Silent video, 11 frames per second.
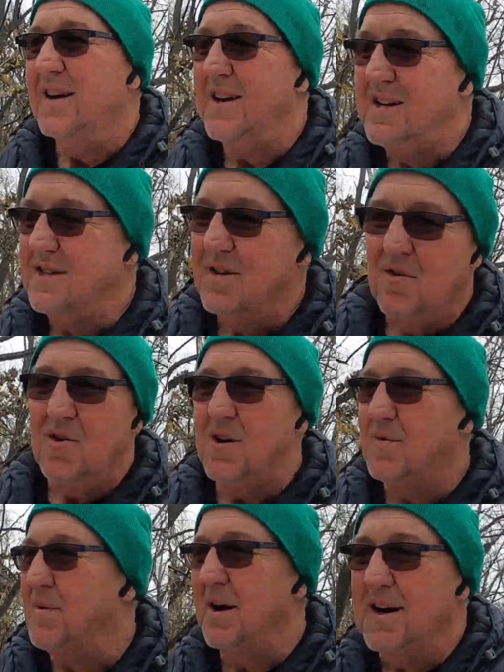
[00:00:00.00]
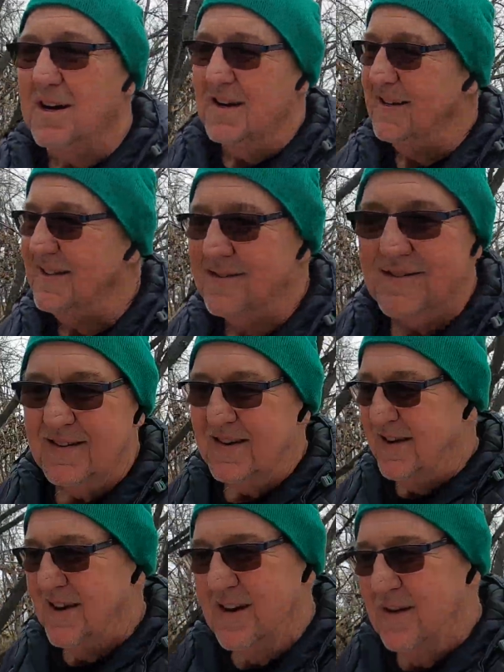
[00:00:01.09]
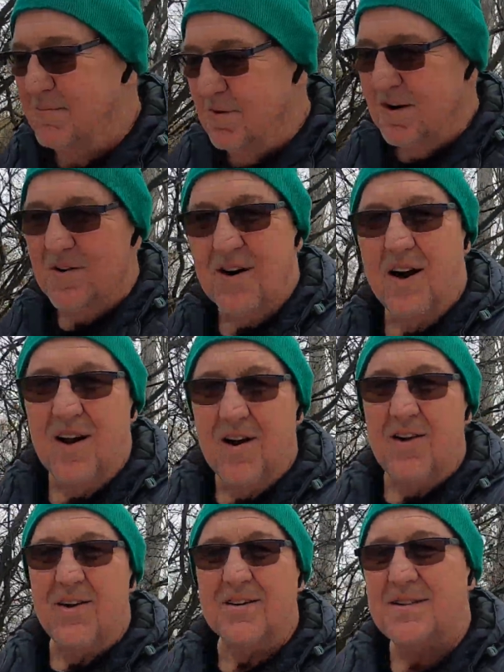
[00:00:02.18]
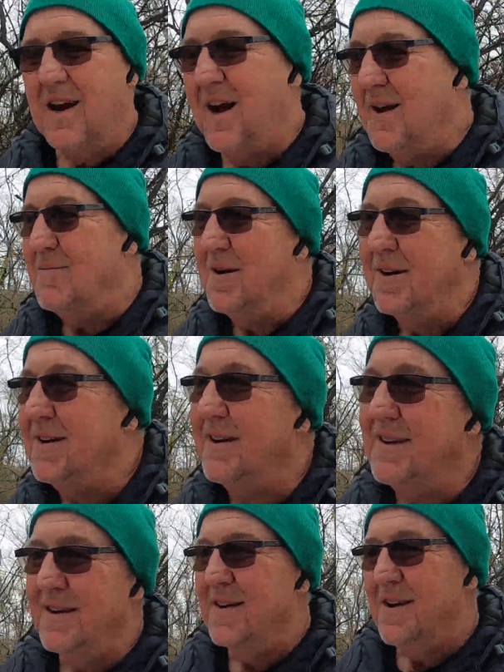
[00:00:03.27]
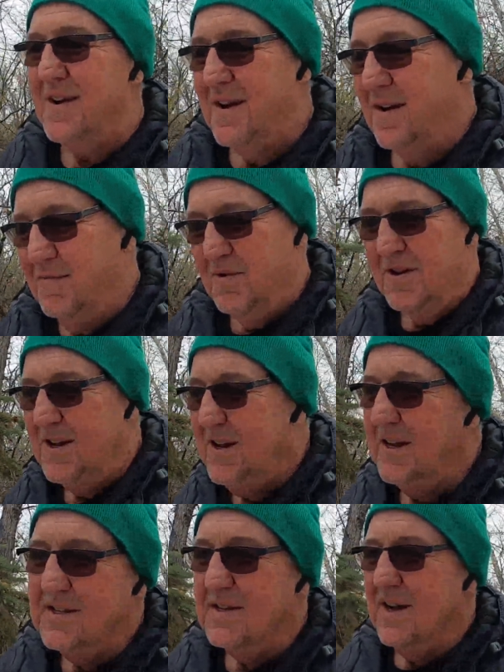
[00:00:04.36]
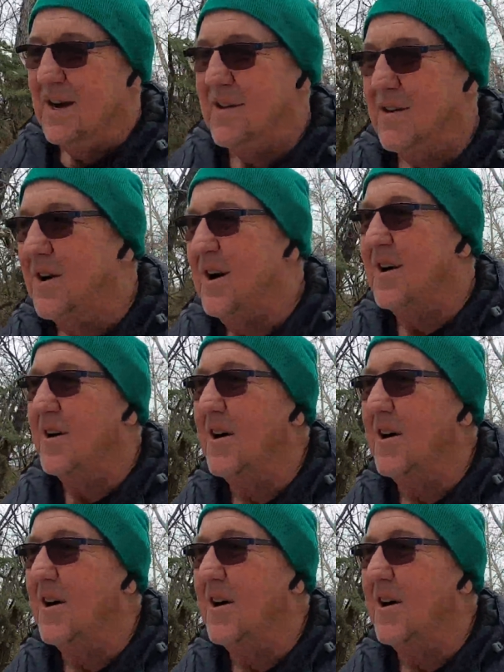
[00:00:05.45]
He's a quarterback, been around a long time, but he is either